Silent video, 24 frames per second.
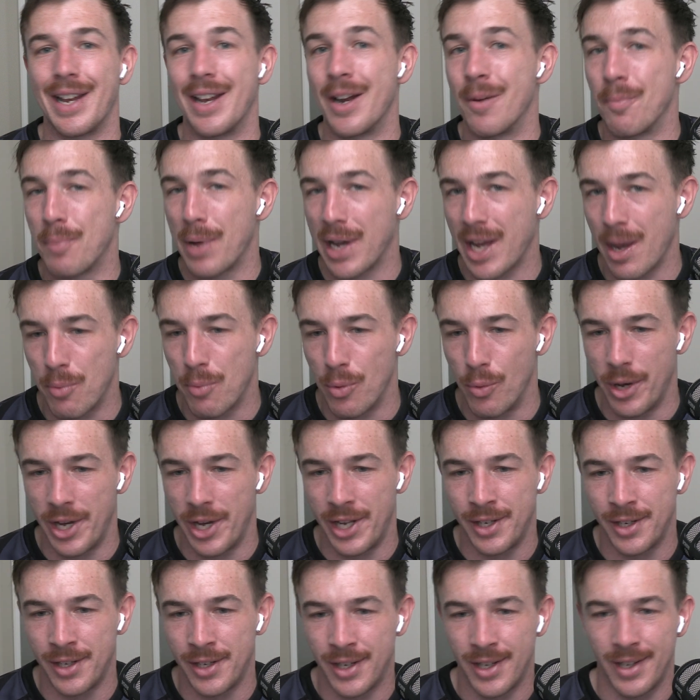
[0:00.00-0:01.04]
didn't pick up a
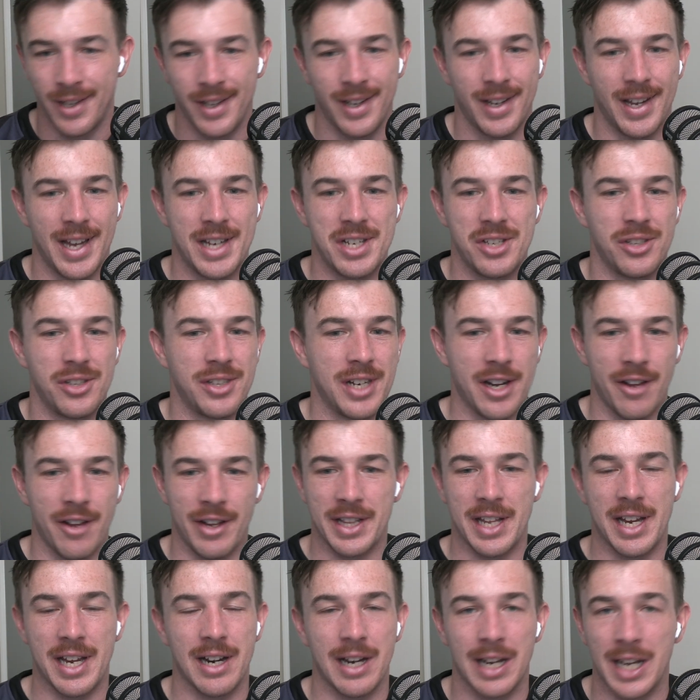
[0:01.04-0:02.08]
win. As you said, I
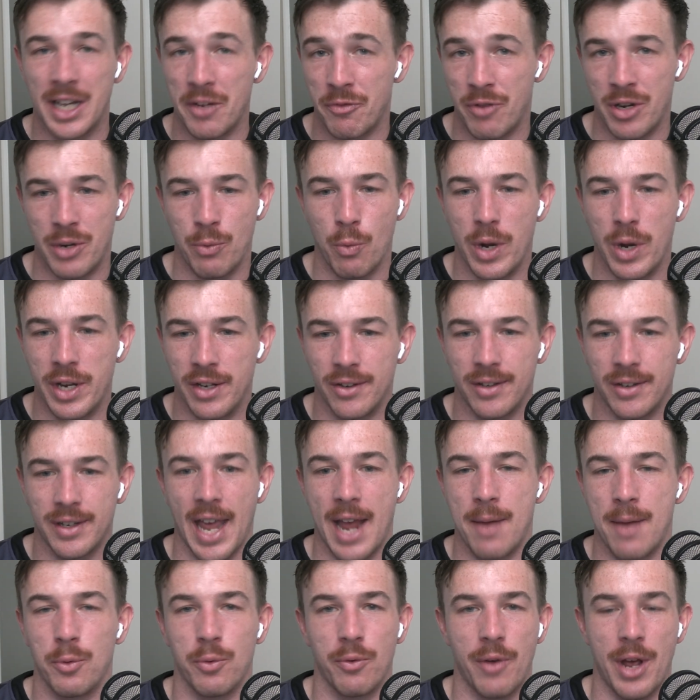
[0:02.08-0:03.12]
think they're 11
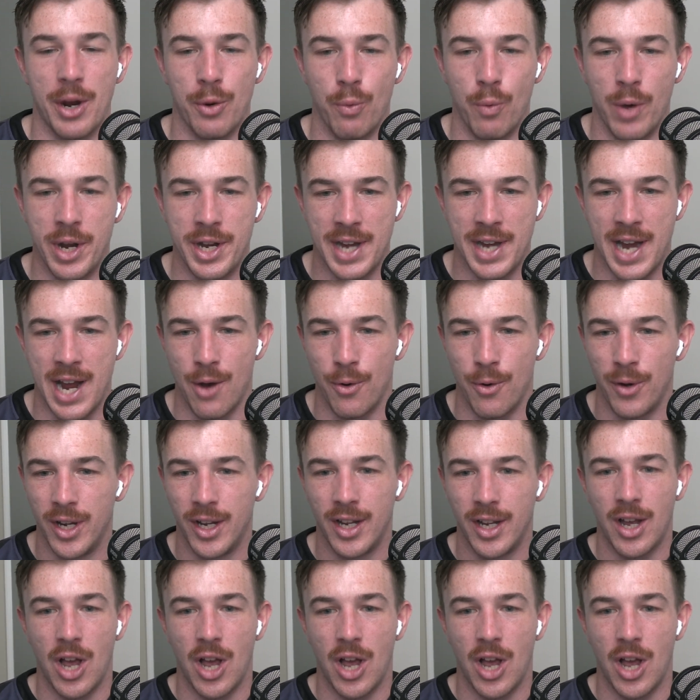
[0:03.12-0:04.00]
games without a win now,